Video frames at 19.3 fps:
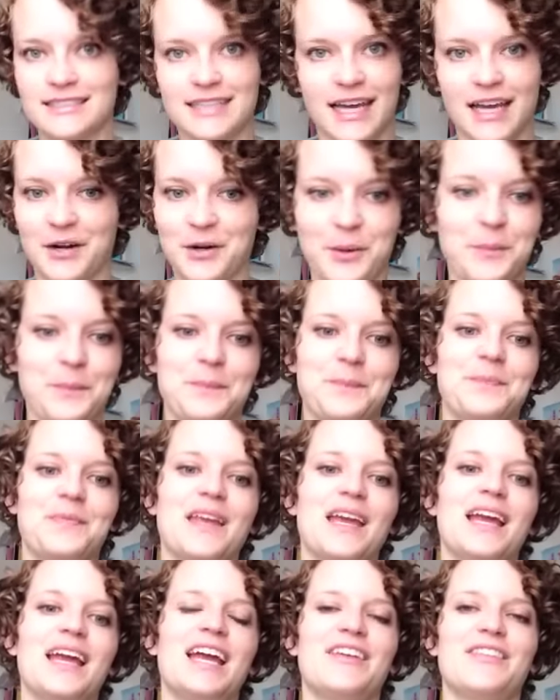I don't know
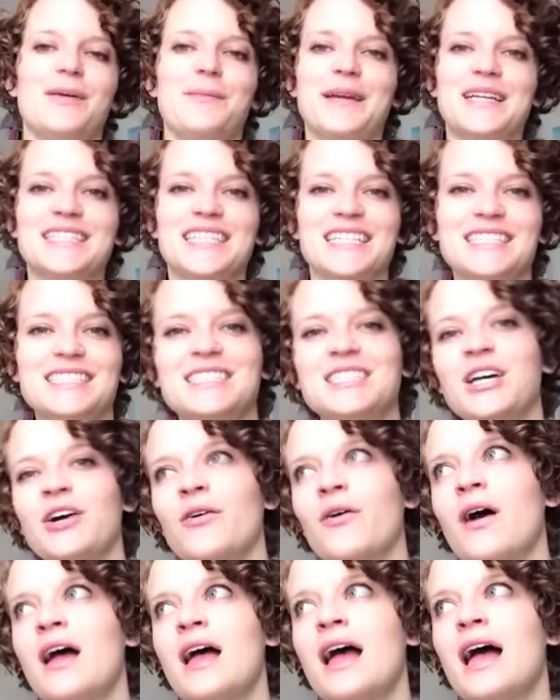if that makes sense.
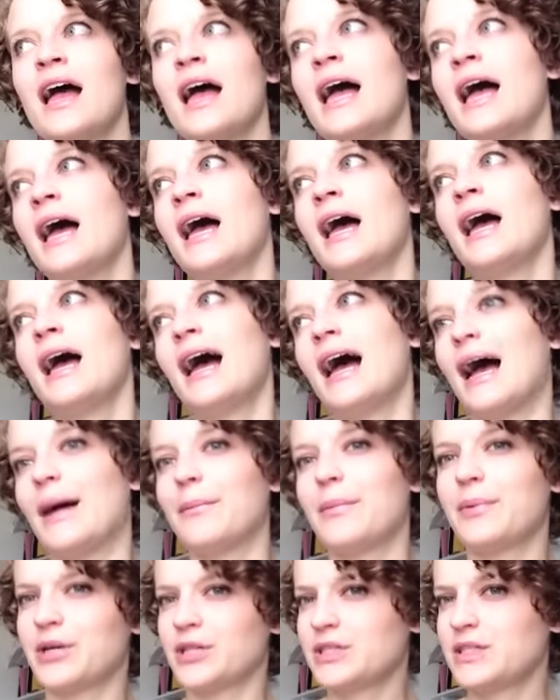So
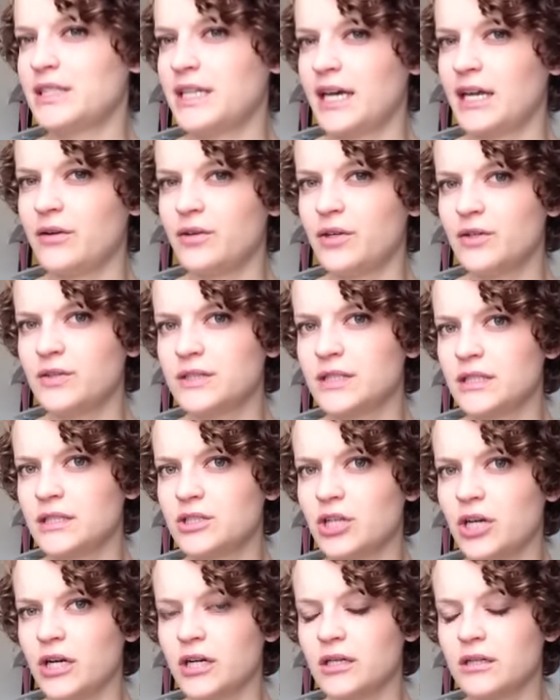personally, I don't use a
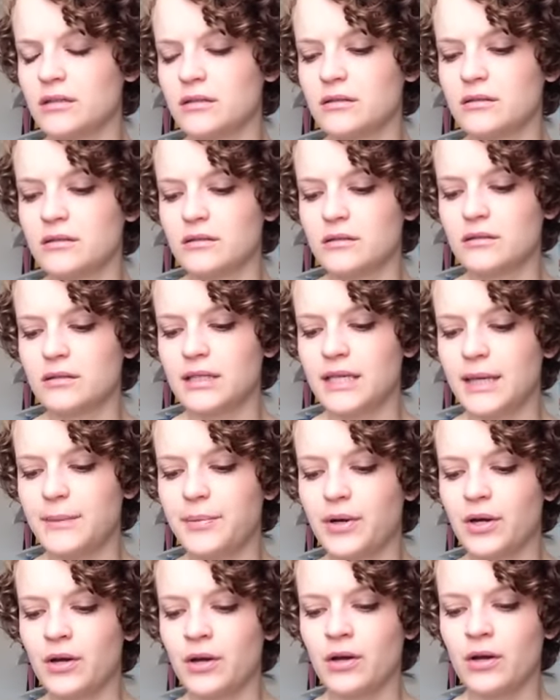chart
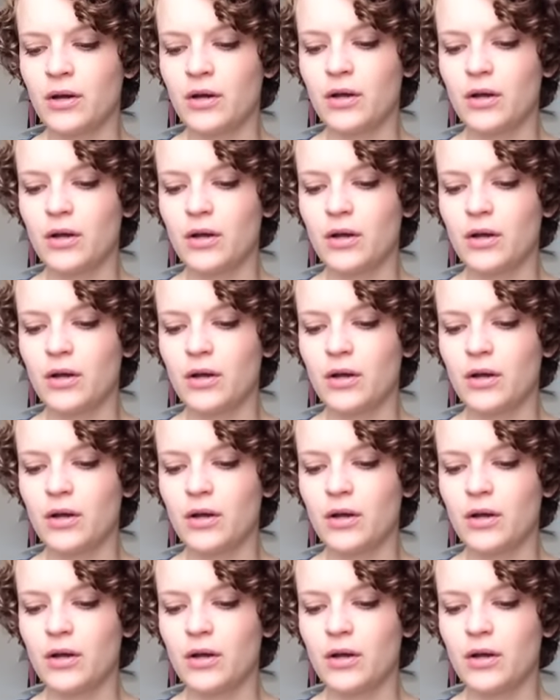keeper,